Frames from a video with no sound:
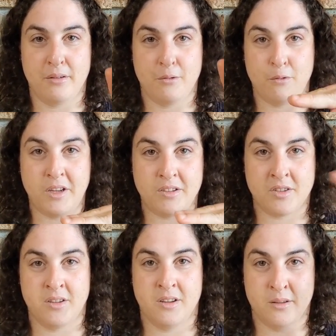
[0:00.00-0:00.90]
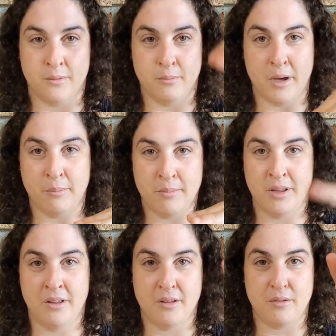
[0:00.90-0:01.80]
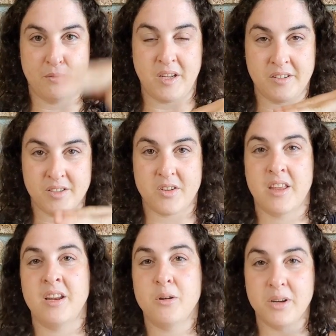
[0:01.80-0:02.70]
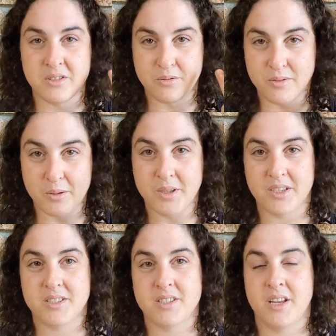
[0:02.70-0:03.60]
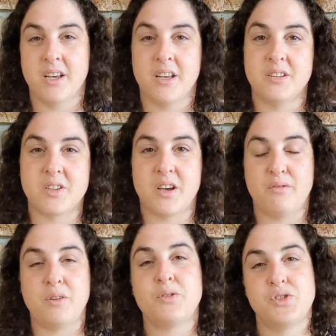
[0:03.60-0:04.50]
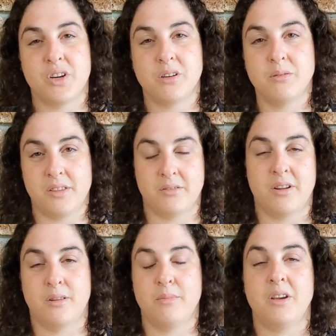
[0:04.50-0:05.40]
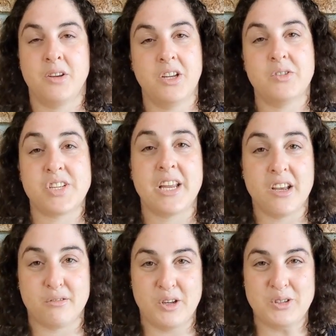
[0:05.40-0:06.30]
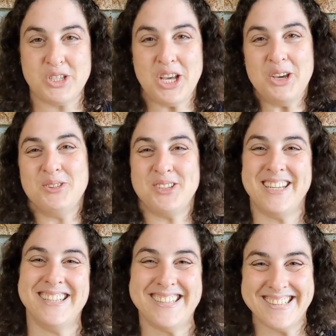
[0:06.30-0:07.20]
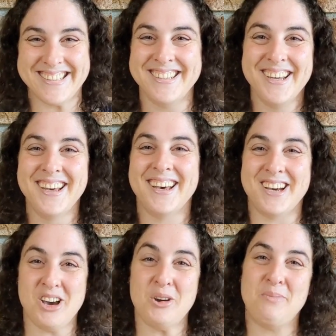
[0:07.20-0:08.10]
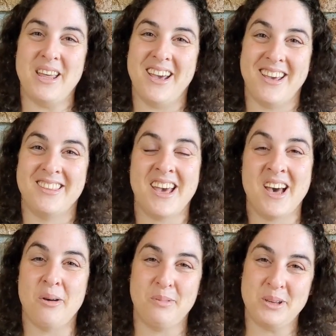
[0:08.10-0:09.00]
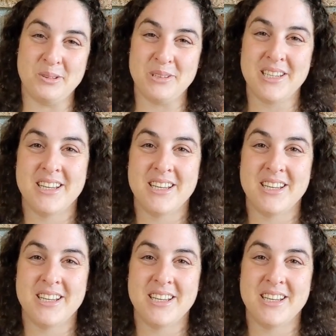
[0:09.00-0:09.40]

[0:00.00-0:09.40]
feet, bum feet. So they know where to focus. So if you struggle with the rhythm, you can use any of those cues. I hope they help you.